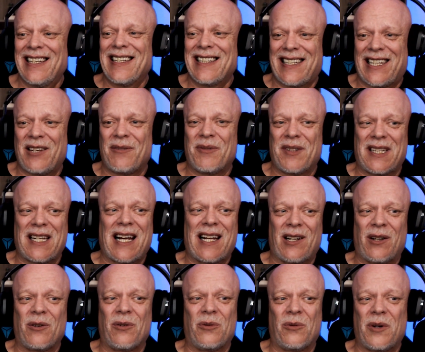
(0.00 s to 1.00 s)
keep
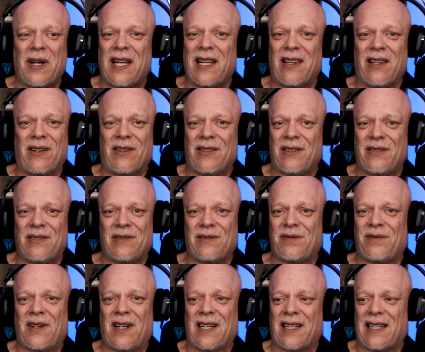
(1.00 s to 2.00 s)
Madonna way the
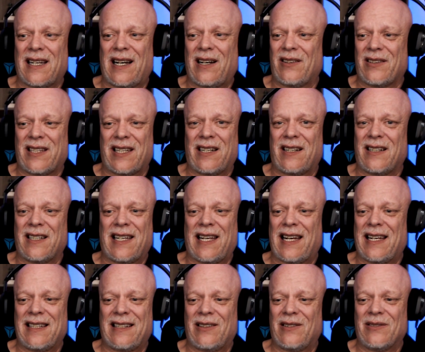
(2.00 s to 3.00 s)
fuck out there. Yeah,
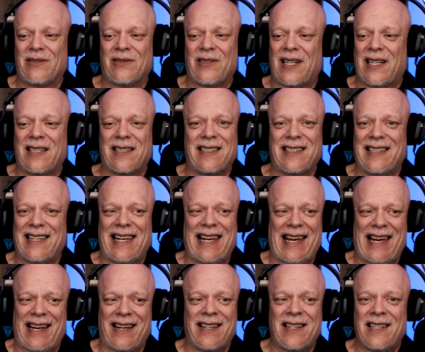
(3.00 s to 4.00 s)
I don't want.
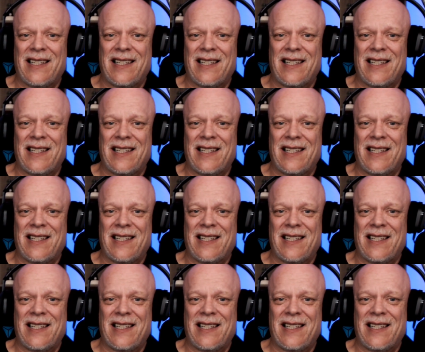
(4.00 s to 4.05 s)
Yeah.